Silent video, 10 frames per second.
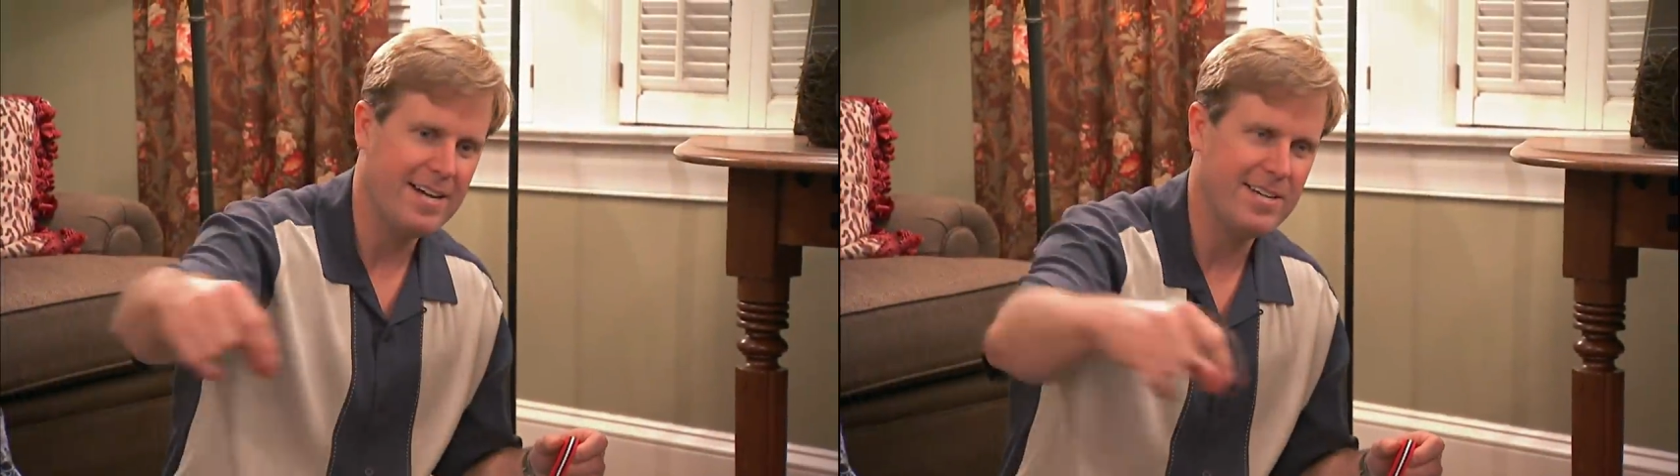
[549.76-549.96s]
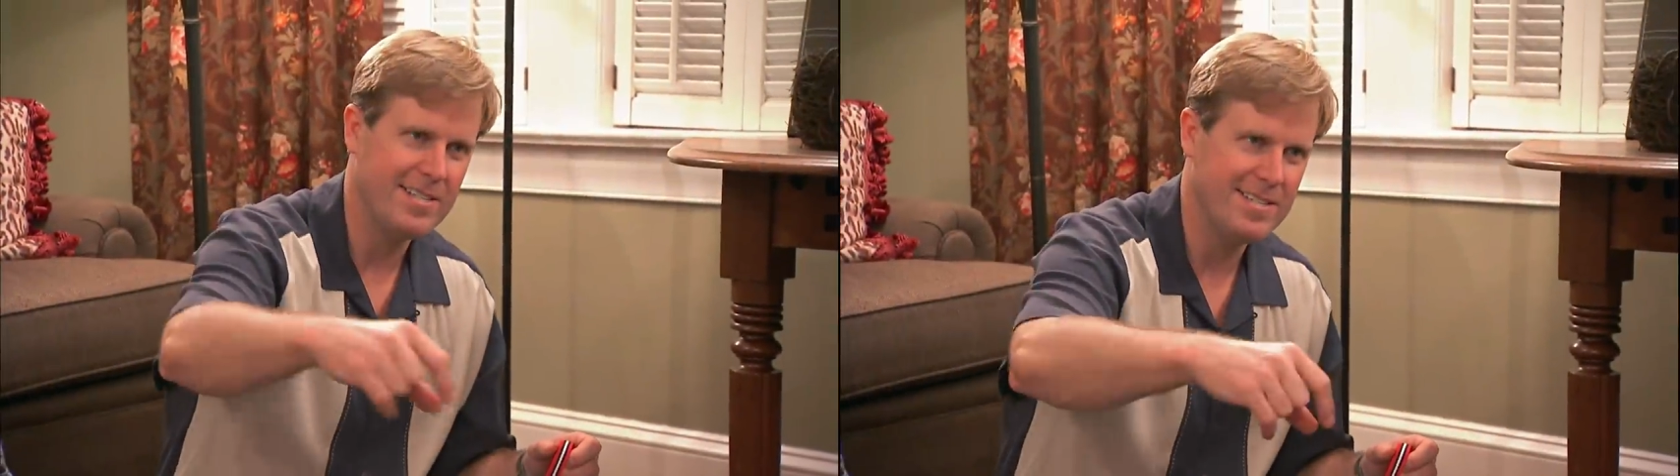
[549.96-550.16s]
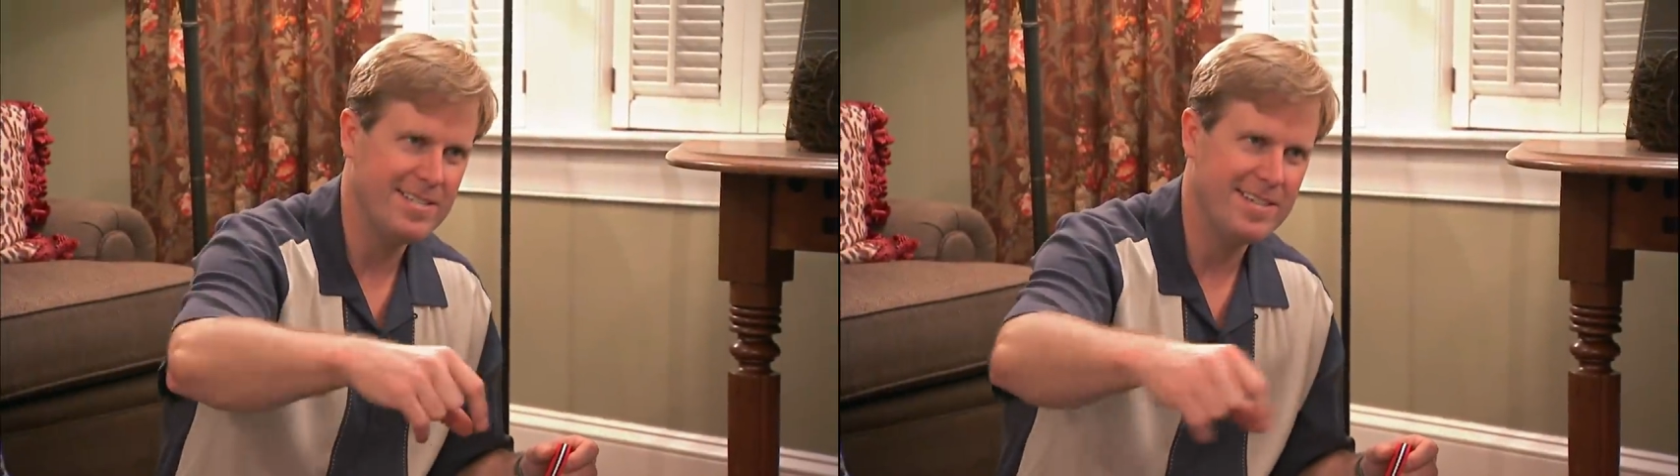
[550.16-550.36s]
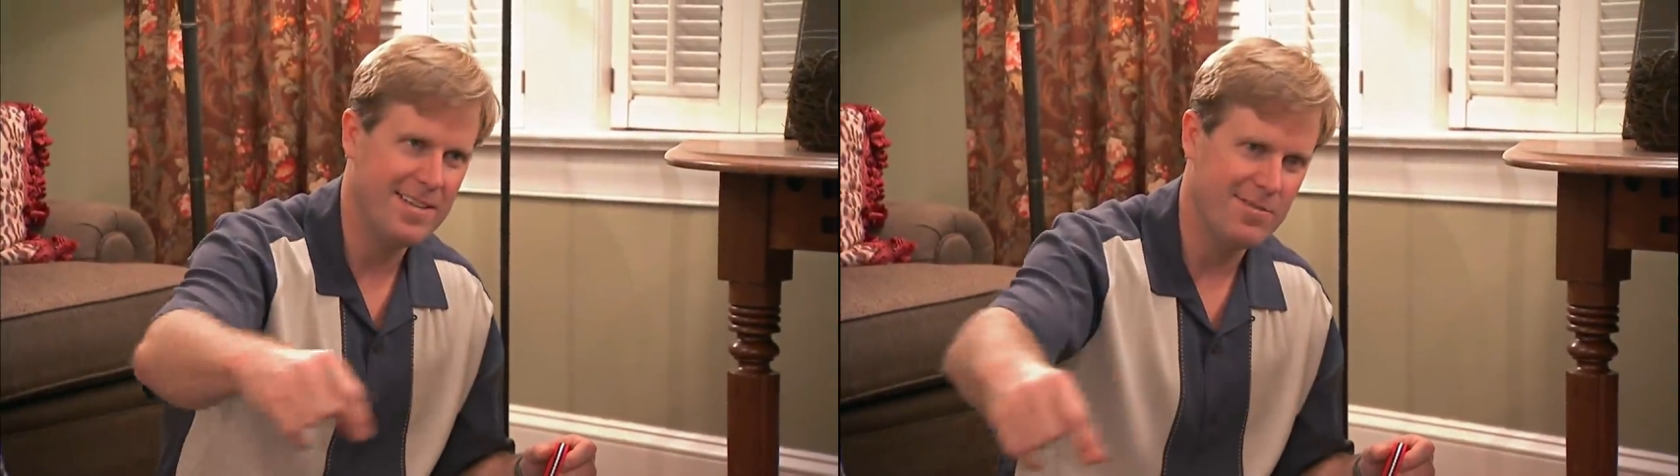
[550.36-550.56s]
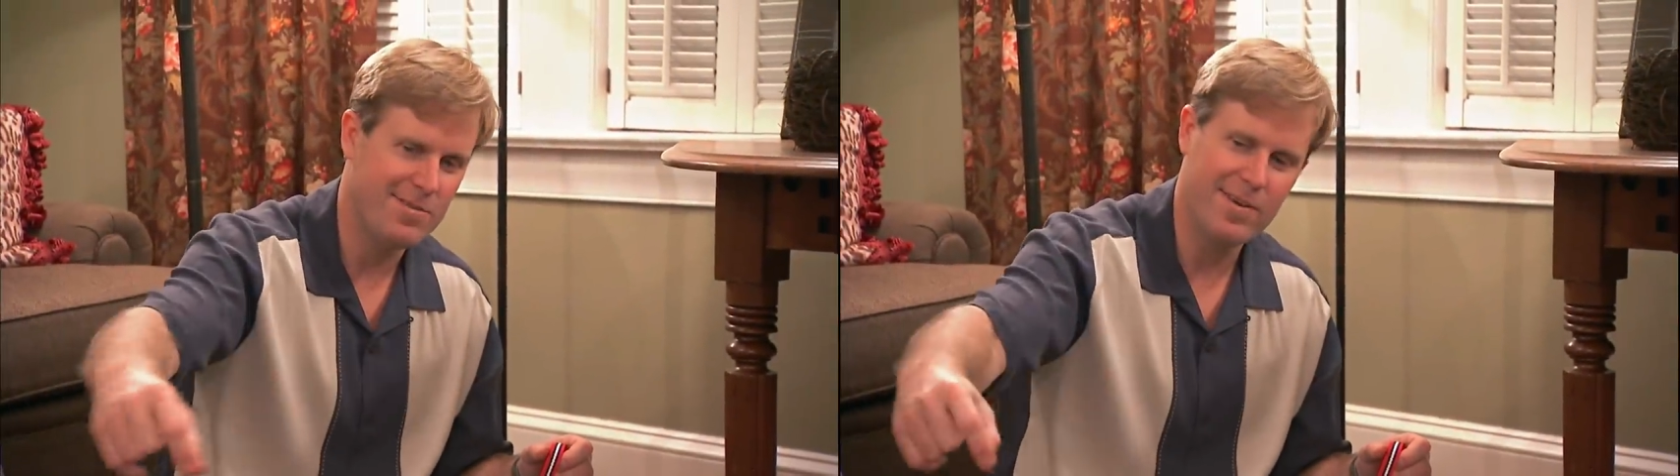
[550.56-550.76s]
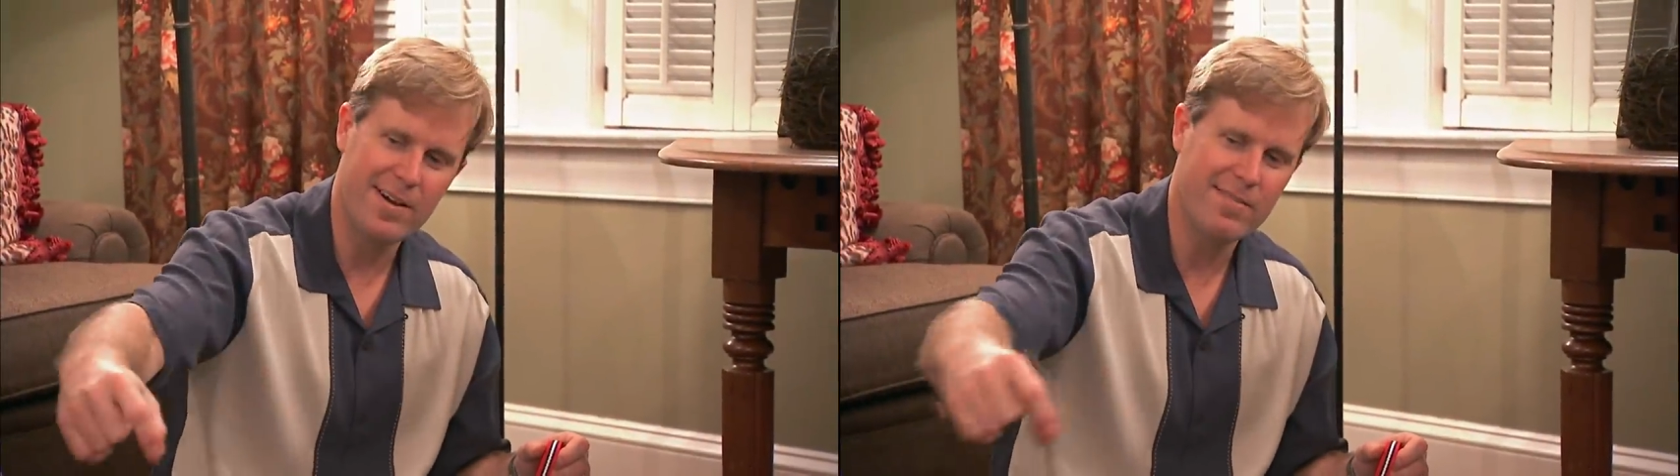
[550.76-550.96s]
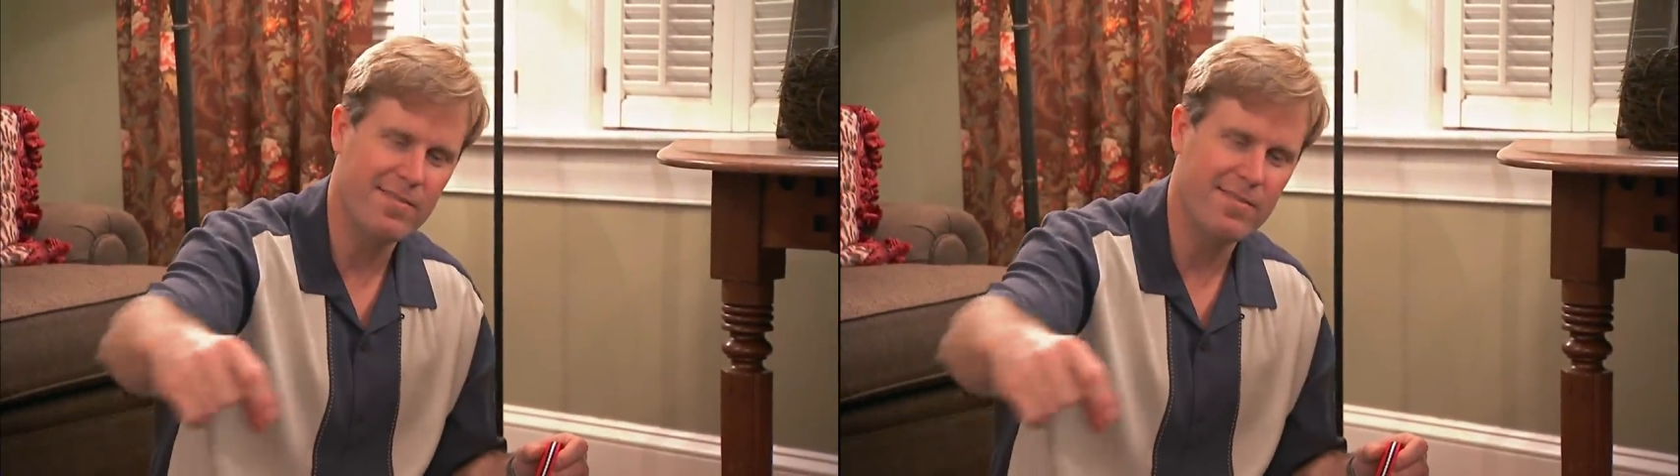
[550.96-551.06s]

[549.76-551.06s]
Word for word: couldn't. It was very